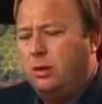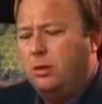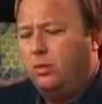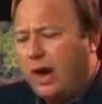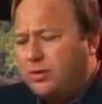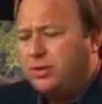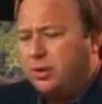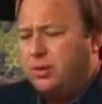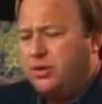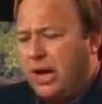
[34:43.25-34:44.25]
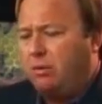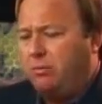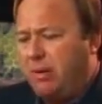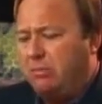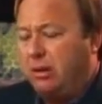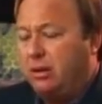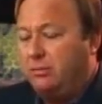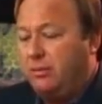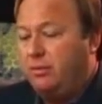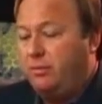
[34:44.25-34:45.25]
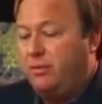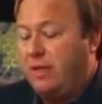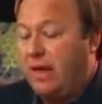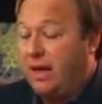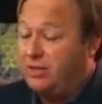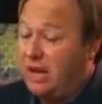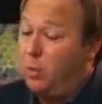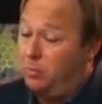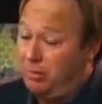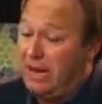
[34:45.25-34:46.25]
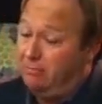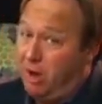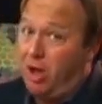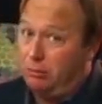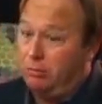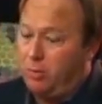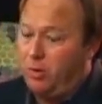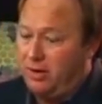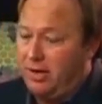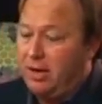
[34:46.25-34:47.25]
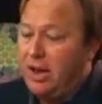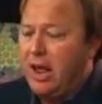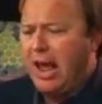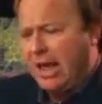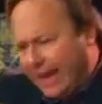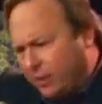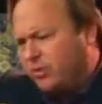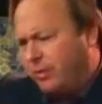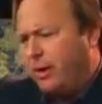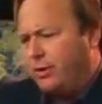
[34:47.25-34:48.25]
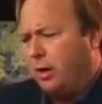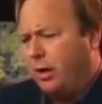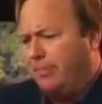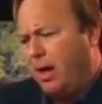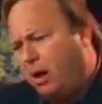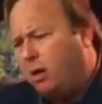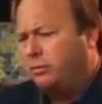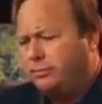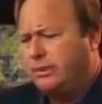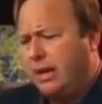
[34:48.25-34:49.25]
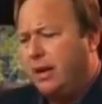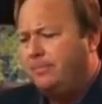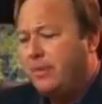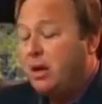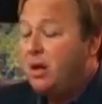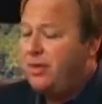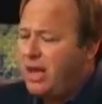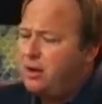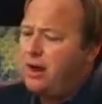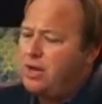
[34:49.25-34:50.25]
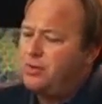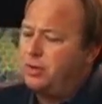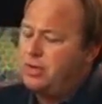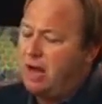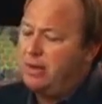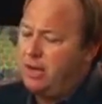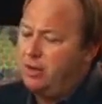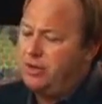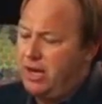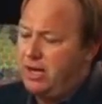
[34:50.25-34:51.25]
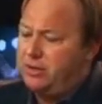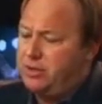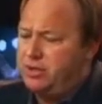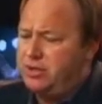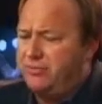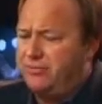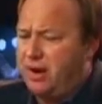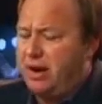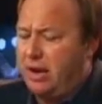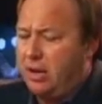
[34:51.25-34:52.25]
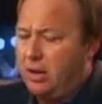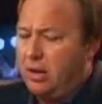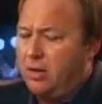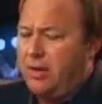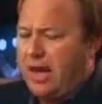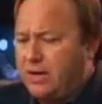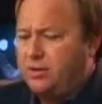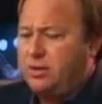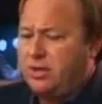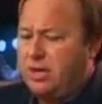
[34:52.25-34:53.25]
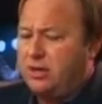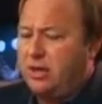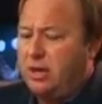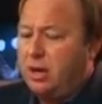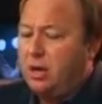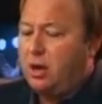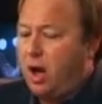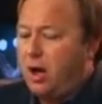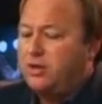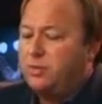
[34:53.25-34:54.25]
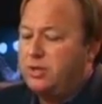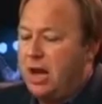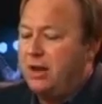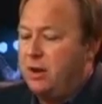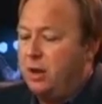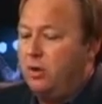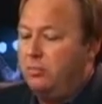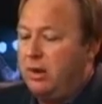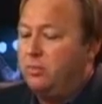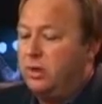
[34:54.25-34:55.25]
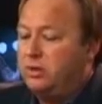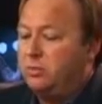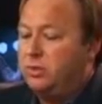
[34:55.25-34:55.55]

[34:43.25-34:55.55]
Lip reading: registered in the Czech Republic. I guess they weren't playing ball and reported it. And elsewhere in Europe. Oh, okay. The International Atomic Energy Agency said Friday. The agency said the cause was not known, but was not